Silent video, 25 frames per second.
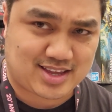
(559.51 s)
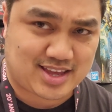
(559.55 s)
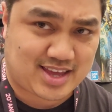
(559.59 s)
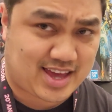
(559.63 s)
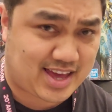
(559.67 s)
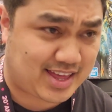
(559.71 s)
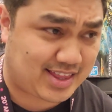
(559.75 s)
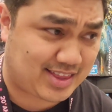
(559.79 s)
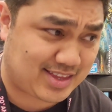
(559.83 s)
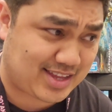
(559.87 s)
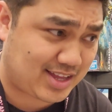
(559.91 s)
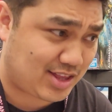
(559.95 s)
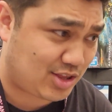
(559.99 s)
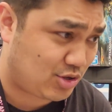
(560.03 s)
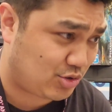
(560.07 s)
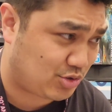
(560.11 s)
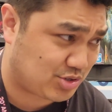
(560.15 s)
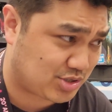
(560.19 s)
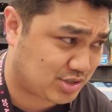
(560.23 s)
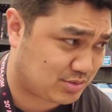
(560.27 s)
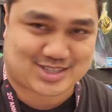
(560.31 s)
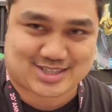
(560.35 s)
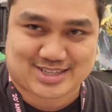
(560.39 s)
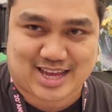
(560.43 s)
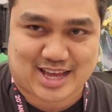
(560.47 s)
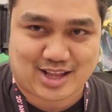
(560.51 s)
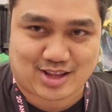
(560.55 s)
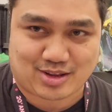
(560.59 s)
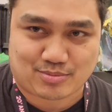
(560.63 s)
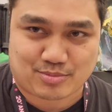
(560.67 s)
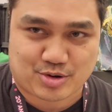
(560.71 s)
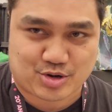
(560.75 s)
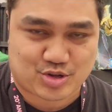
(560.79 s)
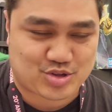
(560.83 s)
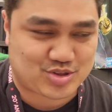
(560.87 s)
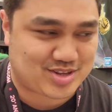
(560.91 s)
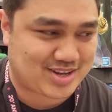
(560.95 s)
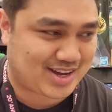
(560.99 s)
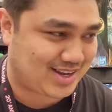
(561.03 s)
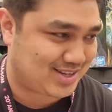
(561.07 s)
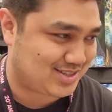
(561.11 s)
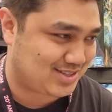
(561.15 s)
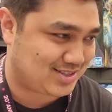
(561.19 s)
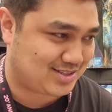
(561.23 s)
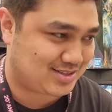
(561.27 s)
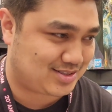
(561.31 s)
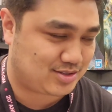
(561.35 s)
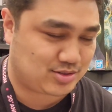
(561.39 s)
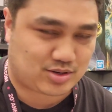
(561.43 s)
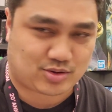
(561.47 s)
and then you can just sell
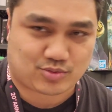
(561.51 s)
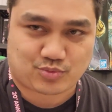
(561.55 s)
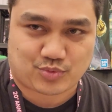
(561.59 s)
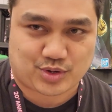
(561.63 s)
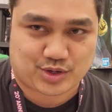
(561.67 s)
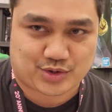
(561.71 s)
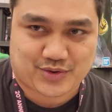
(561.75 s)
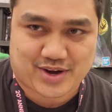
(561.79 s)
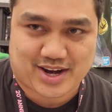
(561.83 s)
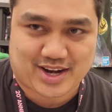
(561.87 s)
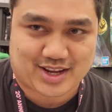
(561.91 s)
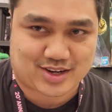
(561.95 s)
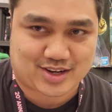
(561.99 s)
merchandise with credit